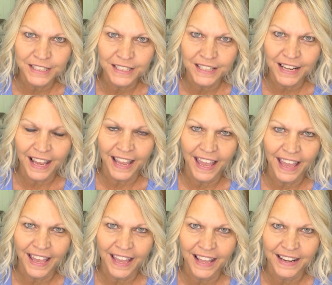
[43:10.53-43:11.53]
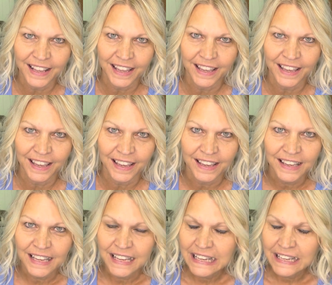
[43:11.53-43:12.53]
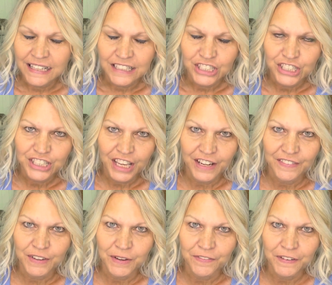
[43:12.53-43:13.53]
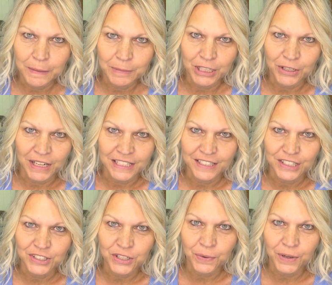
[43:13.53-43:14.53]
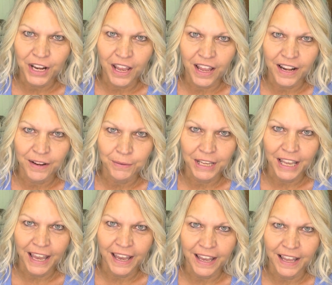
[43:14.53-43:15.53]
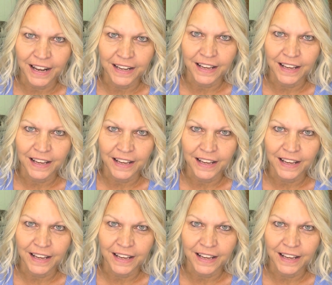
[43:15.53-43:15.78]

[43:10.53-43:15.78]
I had just kind of a family crisis going on, and we had